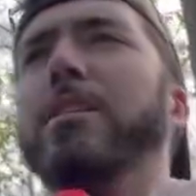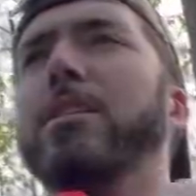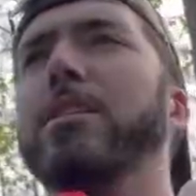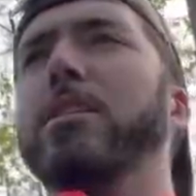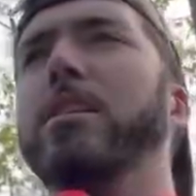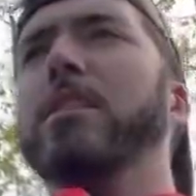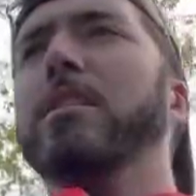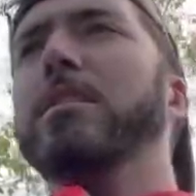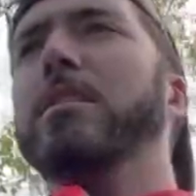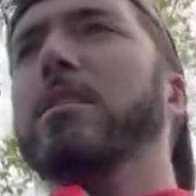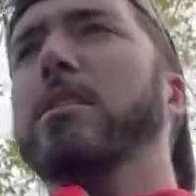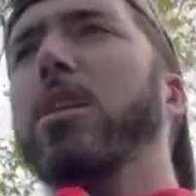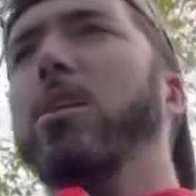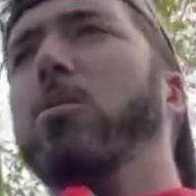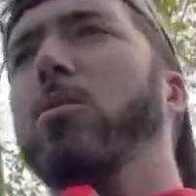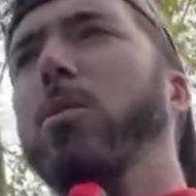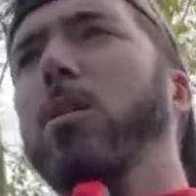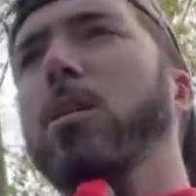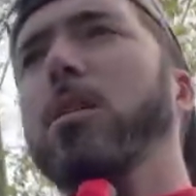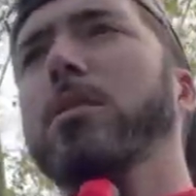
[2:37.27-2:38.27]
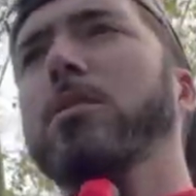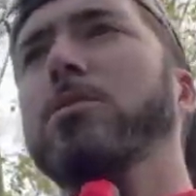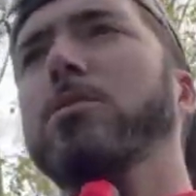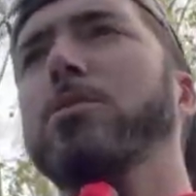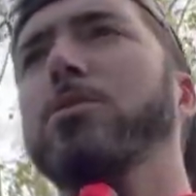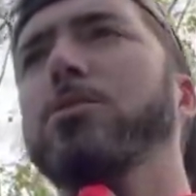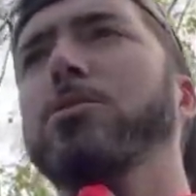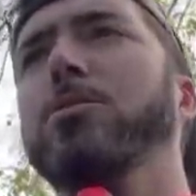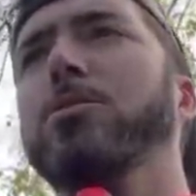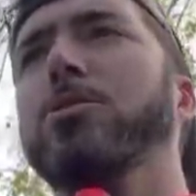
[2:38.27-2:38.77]
does go
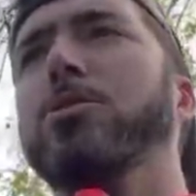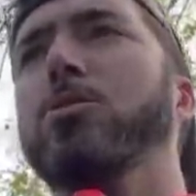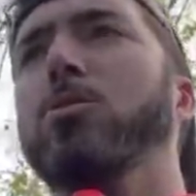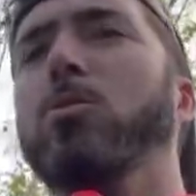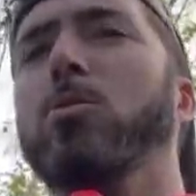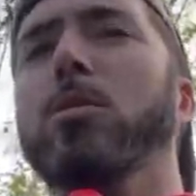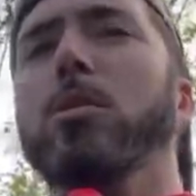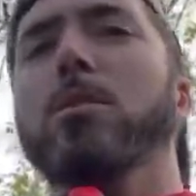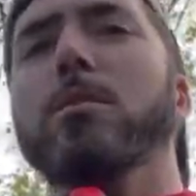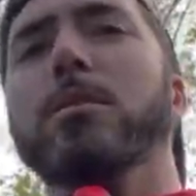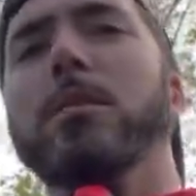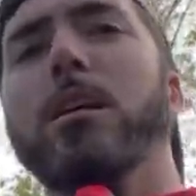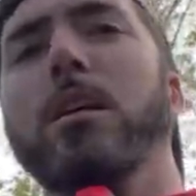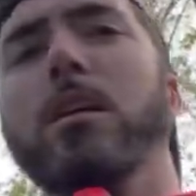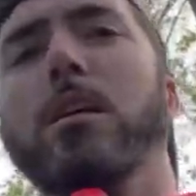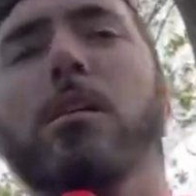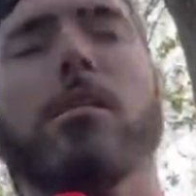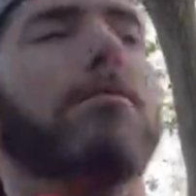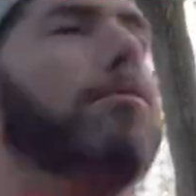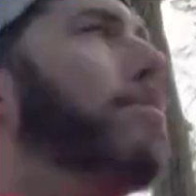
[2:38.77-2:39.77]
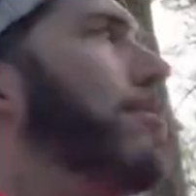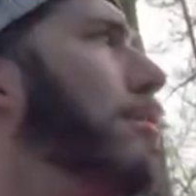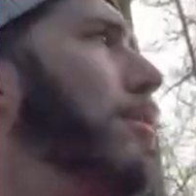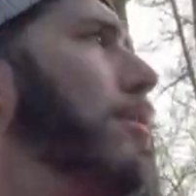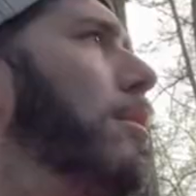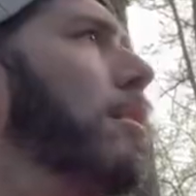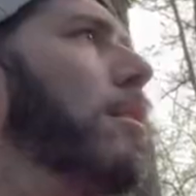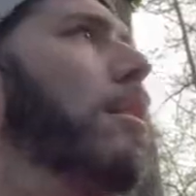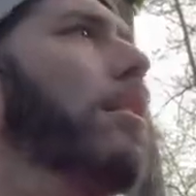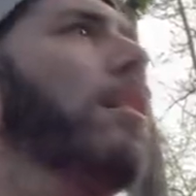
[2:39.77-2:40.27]
onto the shores of
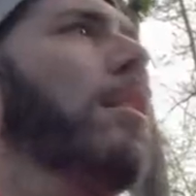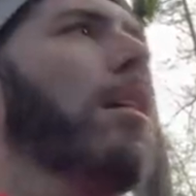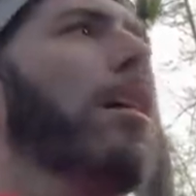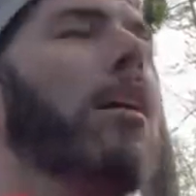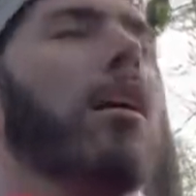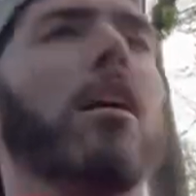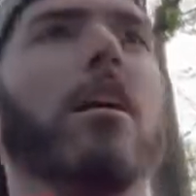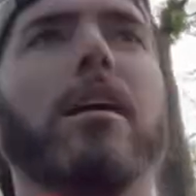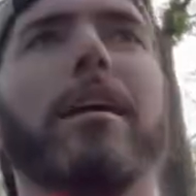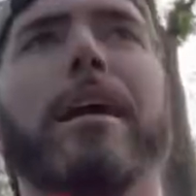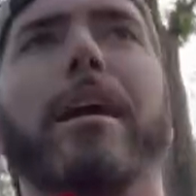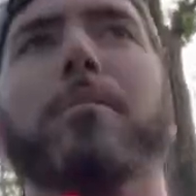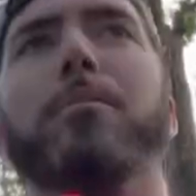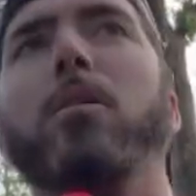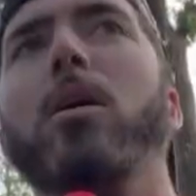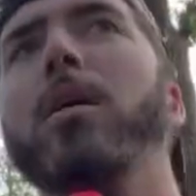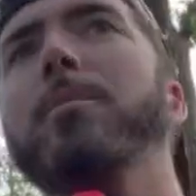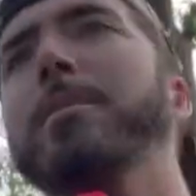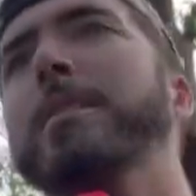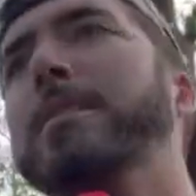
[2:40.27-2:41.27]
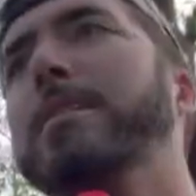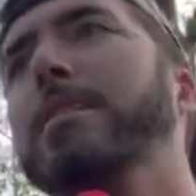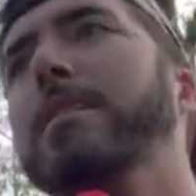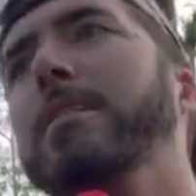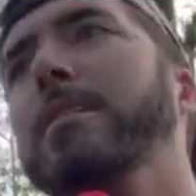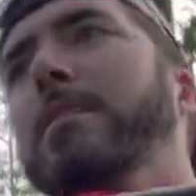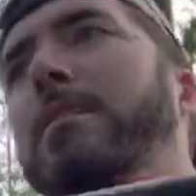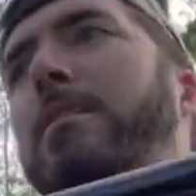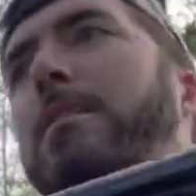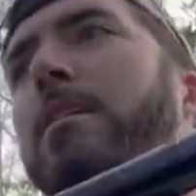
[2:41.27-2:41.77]
Camp Robinson,
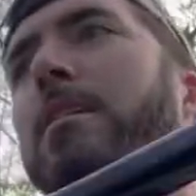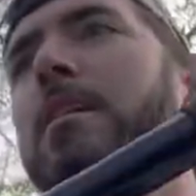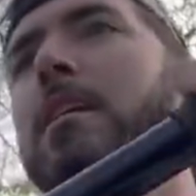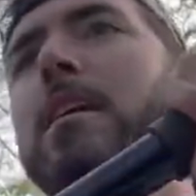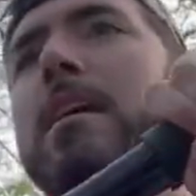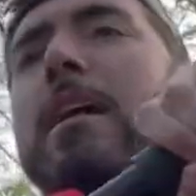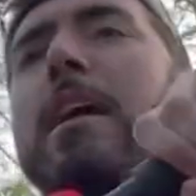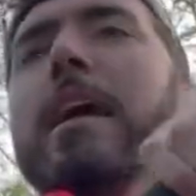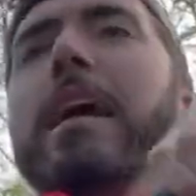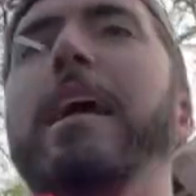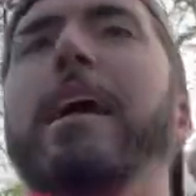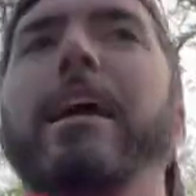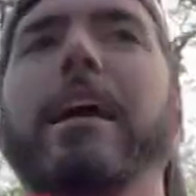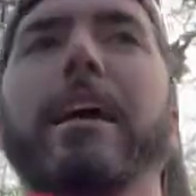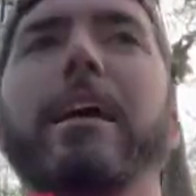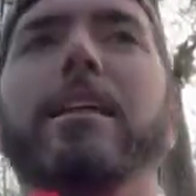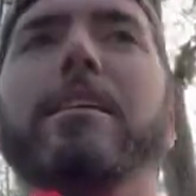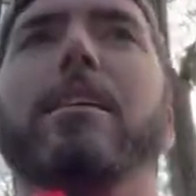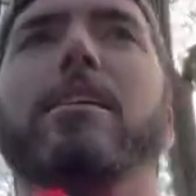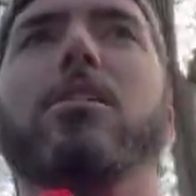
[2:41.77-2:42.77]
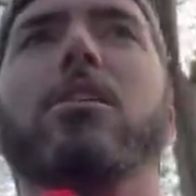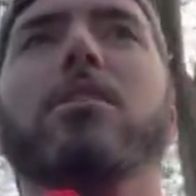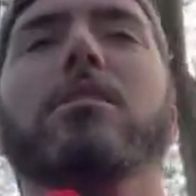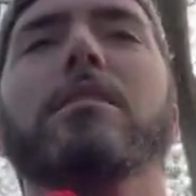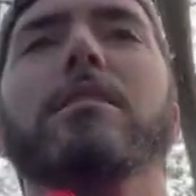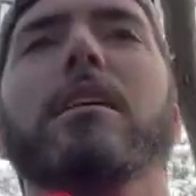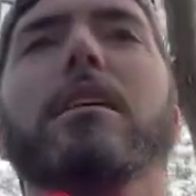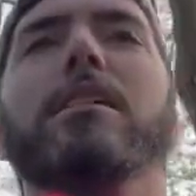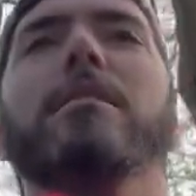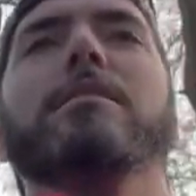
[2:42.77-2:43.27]
and there are
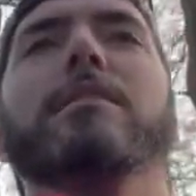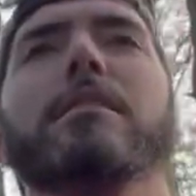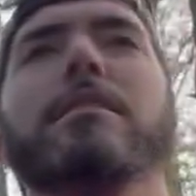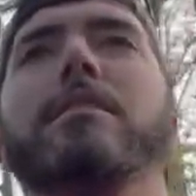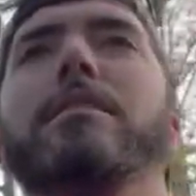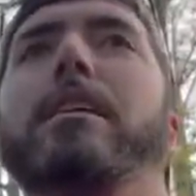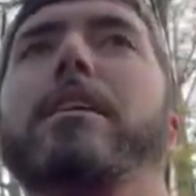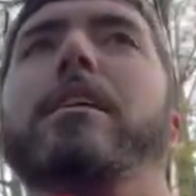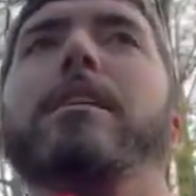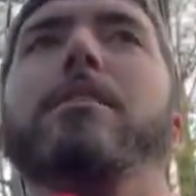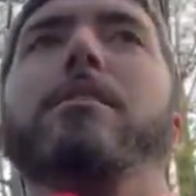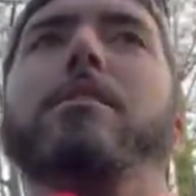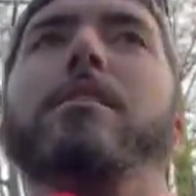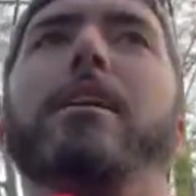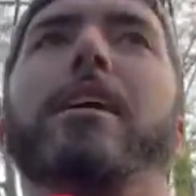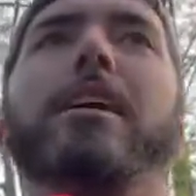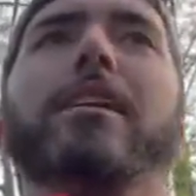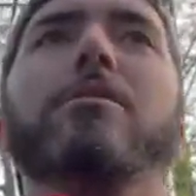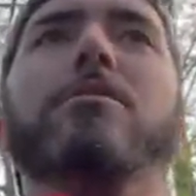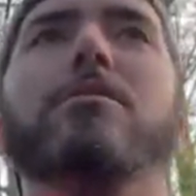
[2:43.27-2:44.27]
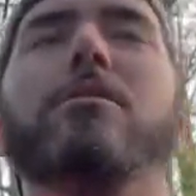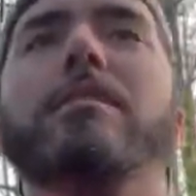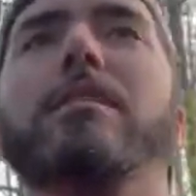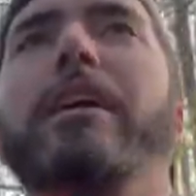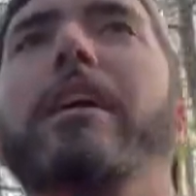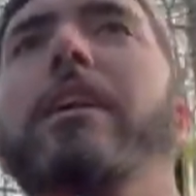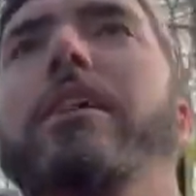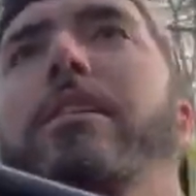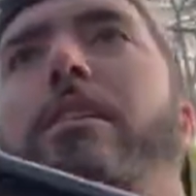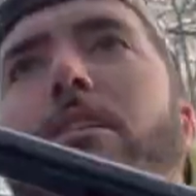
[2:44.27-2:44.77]
signs that say, yeah,
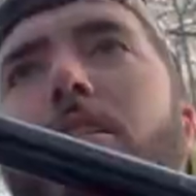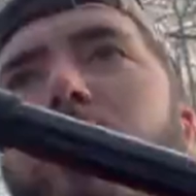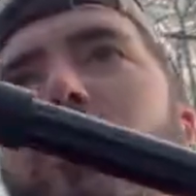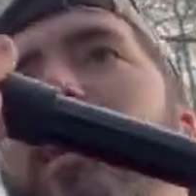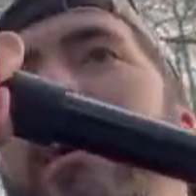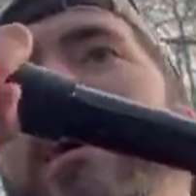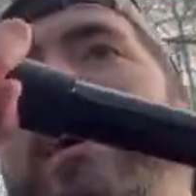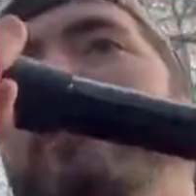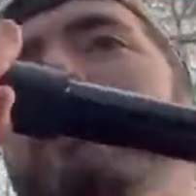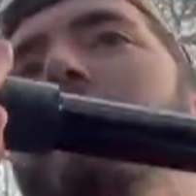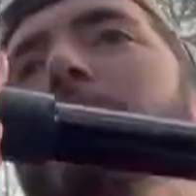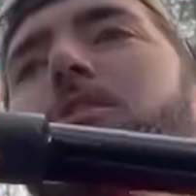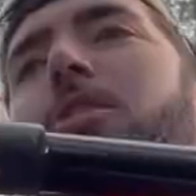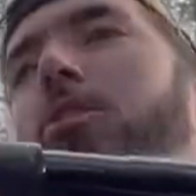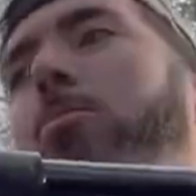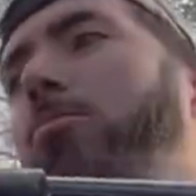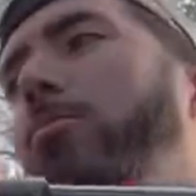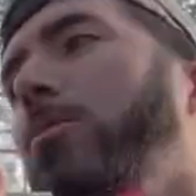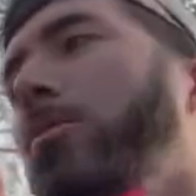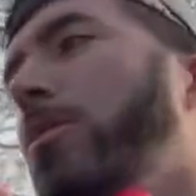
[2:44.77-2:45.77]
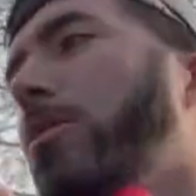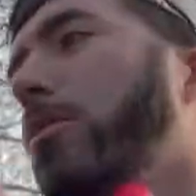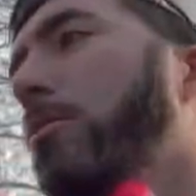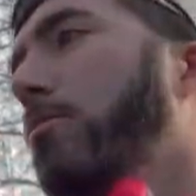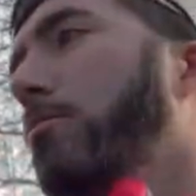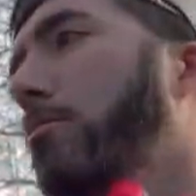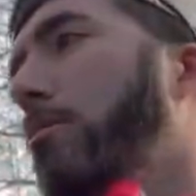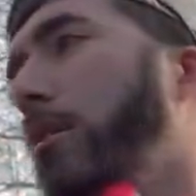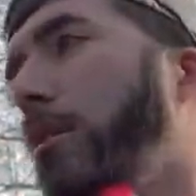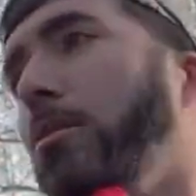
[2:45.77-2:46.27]
stay in your craft, don't,
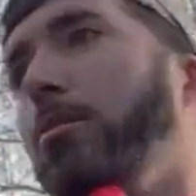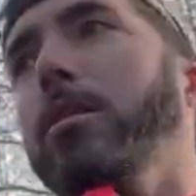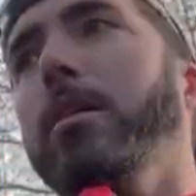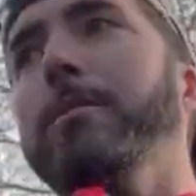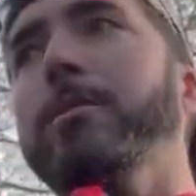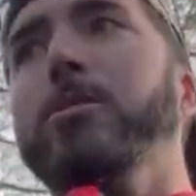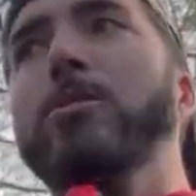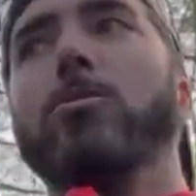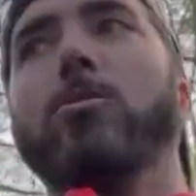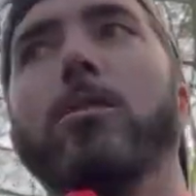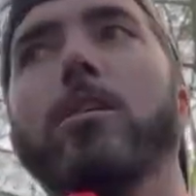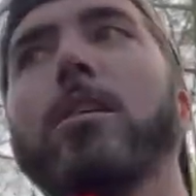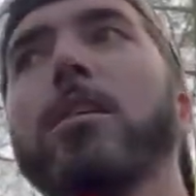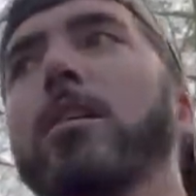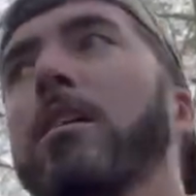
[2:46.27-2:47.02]
come ashore.